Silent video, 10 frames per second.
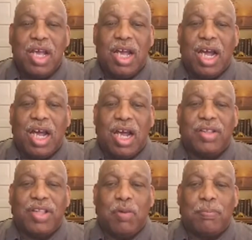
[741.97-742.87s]

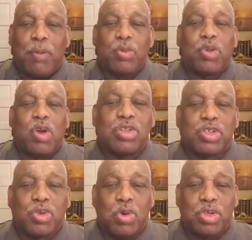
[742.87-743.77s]
Uh, they were both called
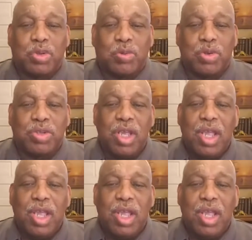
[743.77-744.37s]
sorcerers,